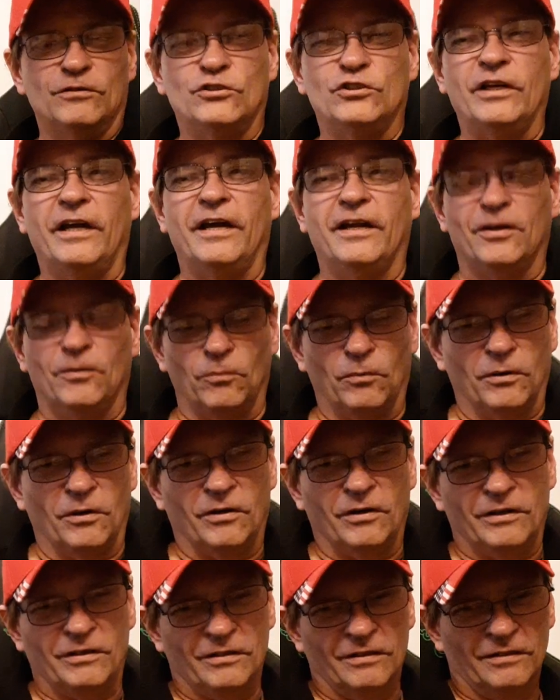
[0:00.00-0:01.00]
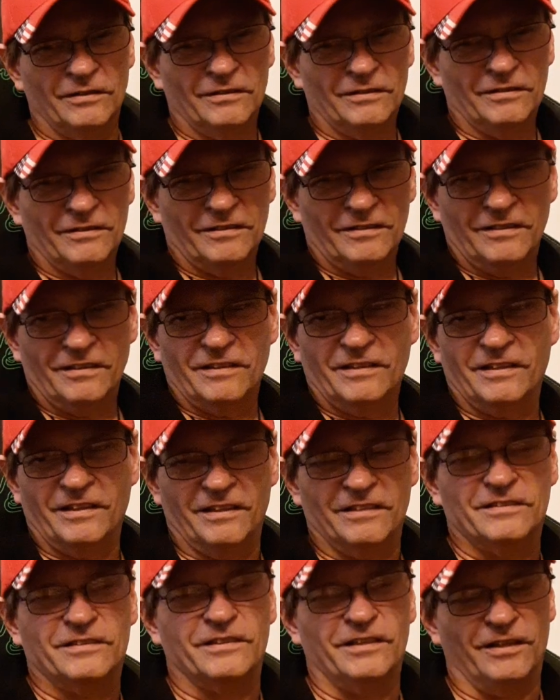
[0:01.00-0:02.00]
January
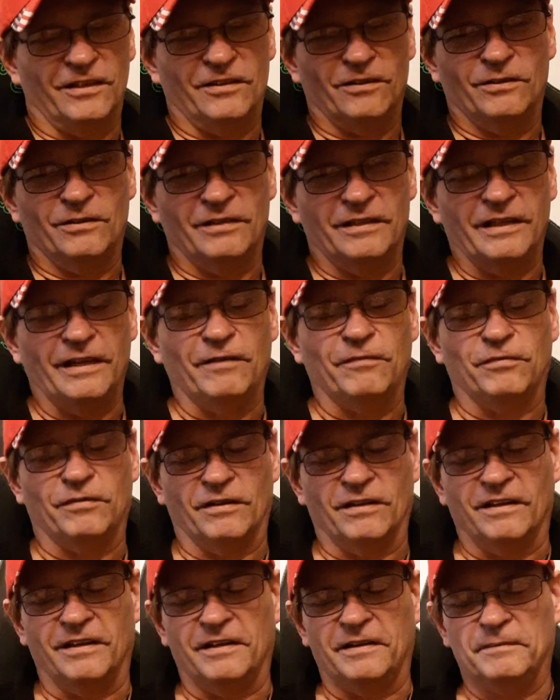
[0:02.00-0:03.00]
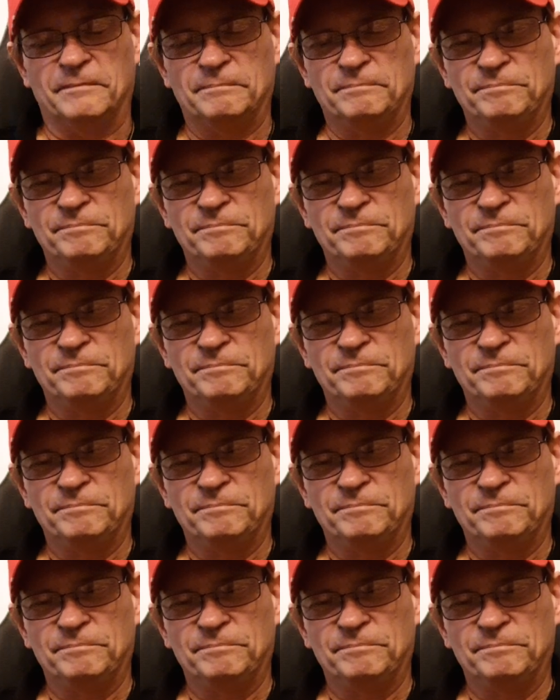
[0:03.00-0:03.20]
gets here, definitely.